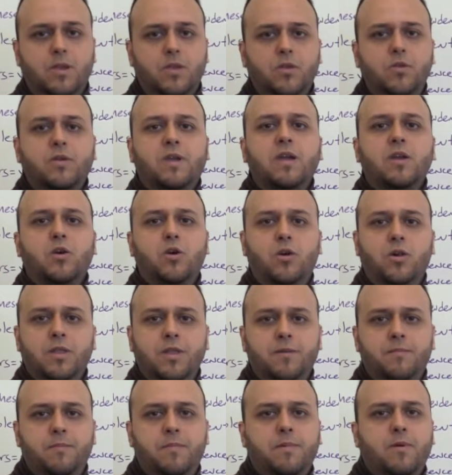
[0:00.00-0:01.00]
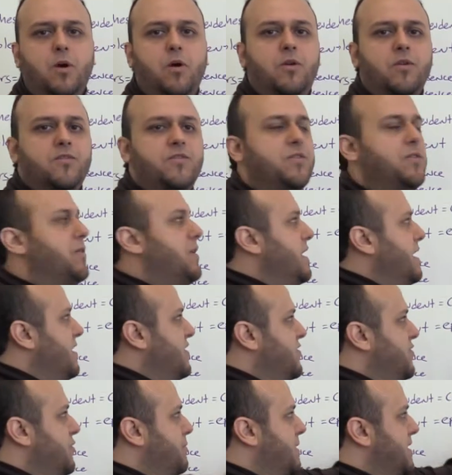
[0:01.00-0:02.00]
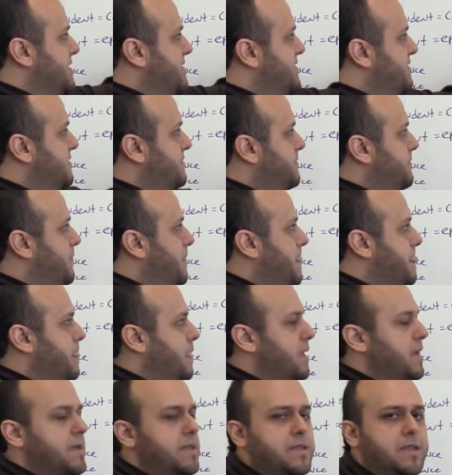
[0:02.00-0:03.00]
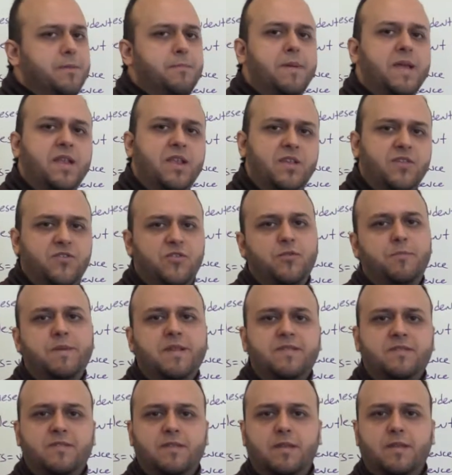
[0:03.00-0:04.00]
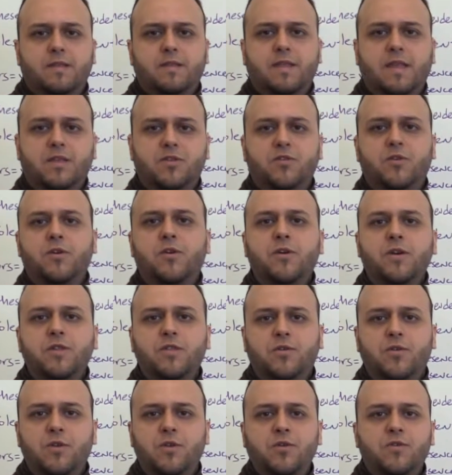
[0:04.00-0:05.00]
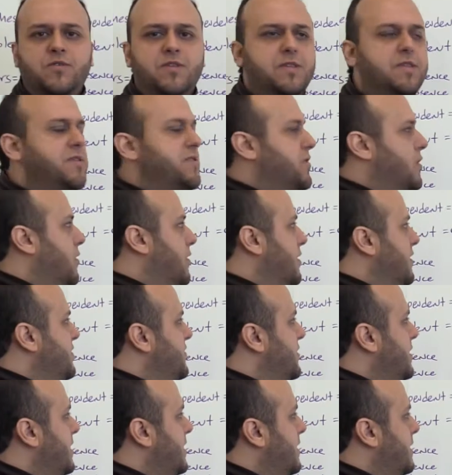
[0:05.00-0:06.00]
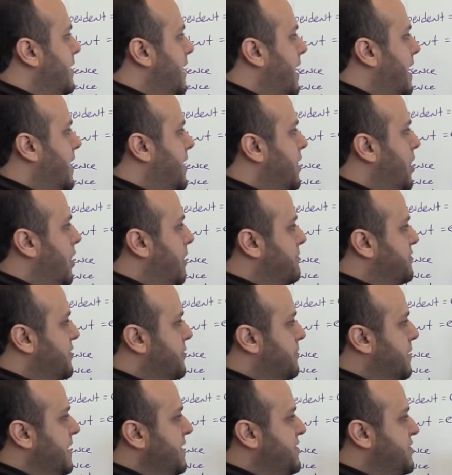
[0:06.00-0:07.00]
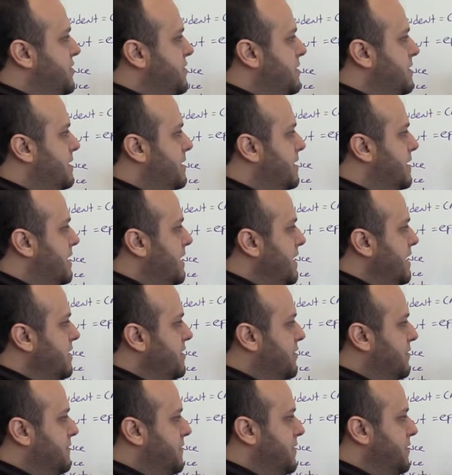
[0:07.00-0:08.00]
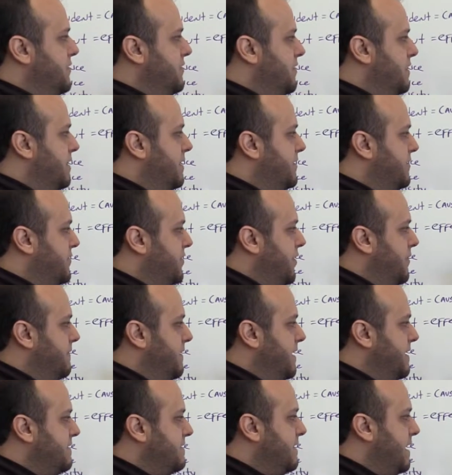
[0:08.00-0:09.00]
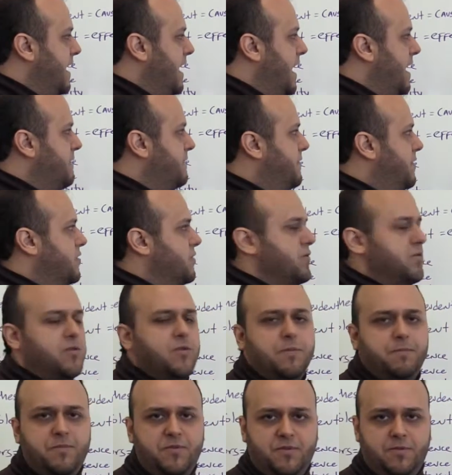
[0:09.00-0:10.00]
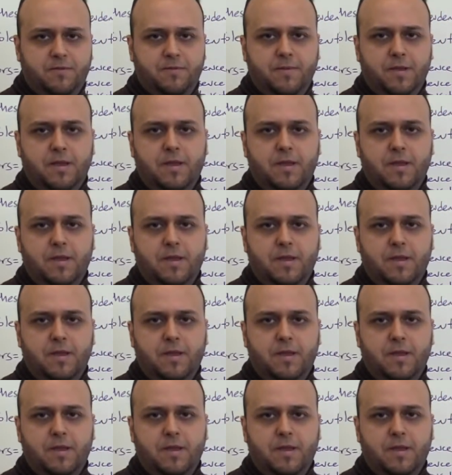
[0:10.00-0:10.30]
You can call them also instruments. The main instruments that you're going to use in this course are observation, interviews, surveys, and focus groups.